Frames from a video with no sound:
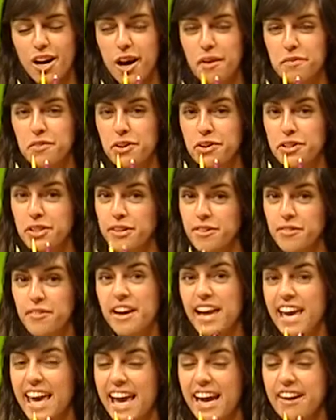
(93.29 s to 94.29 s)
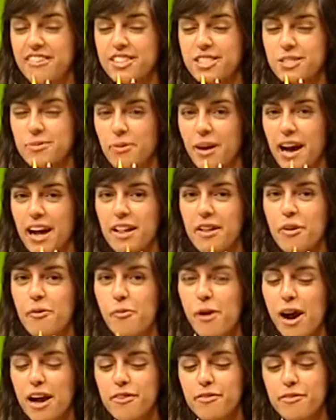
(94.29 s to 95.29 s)
I've got 3 here as well,
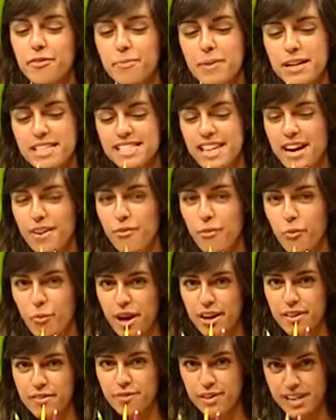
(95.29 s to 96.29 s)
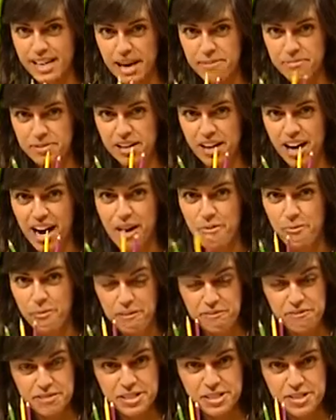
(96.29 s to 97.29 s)
1 for myself, 1 for camera guy and
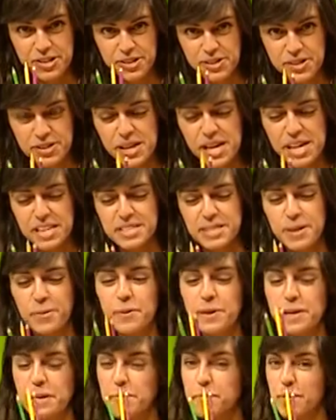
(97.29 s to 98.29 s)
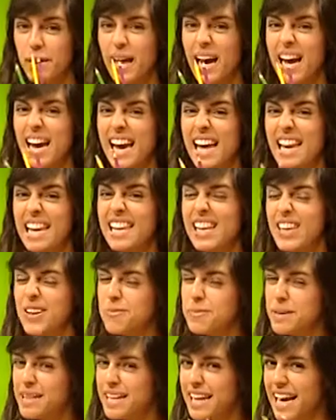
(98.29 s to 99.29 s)
1 for Dougal, so we can play a
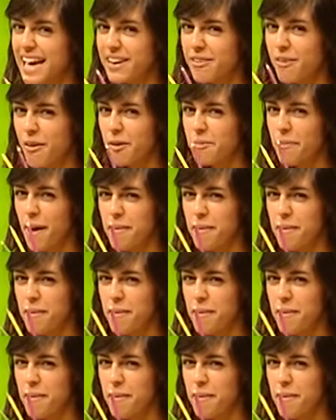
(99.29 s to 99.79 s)
little bit later on.